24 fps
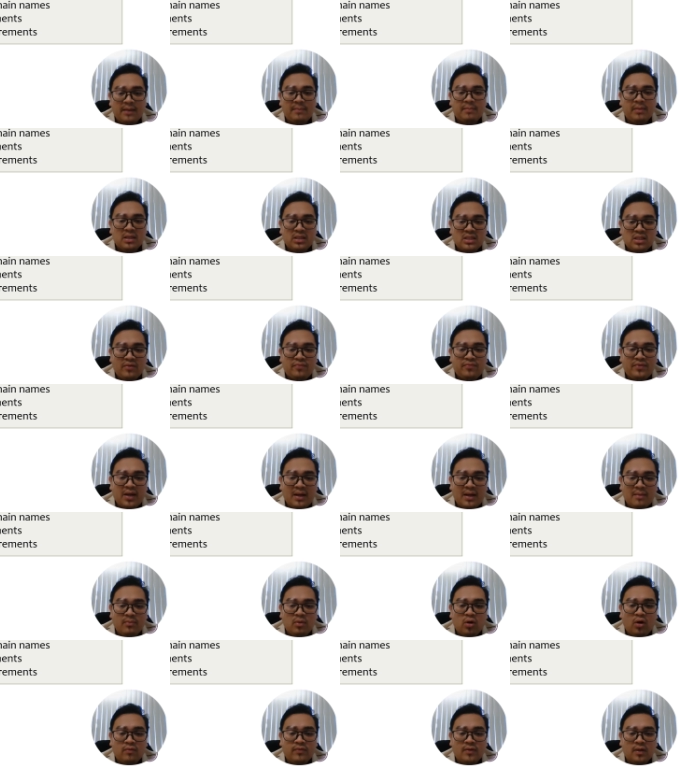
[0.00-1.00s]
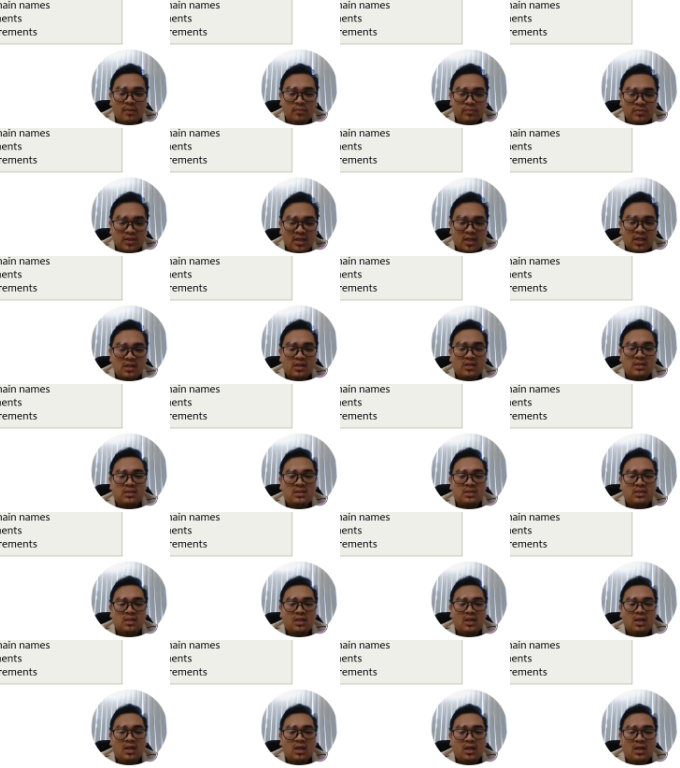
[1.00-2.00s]
massive number of
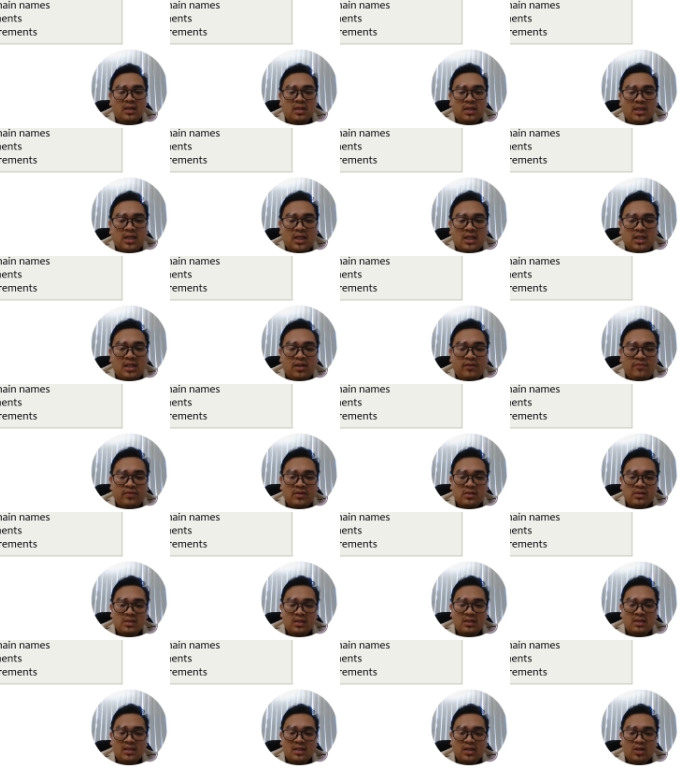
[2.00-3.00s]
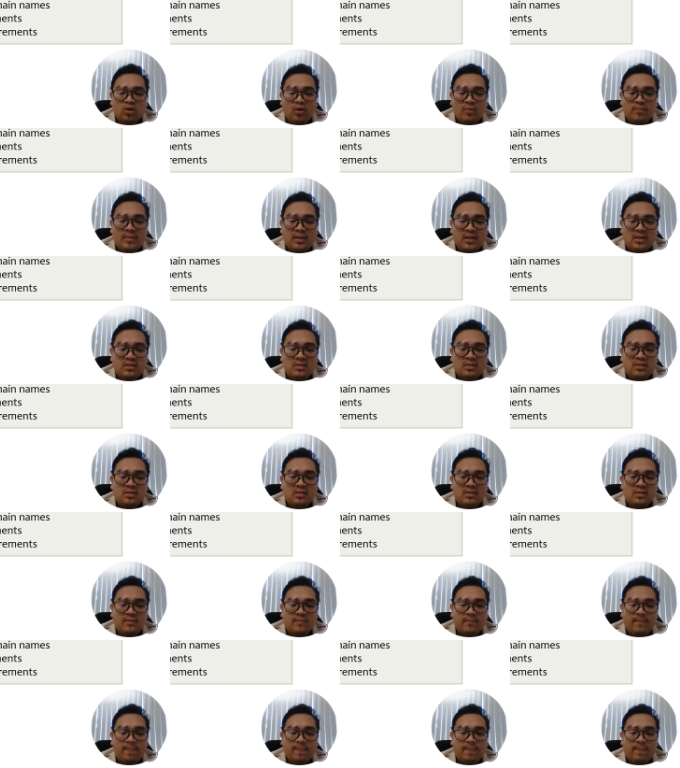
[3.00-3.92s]
objects, different internet domains,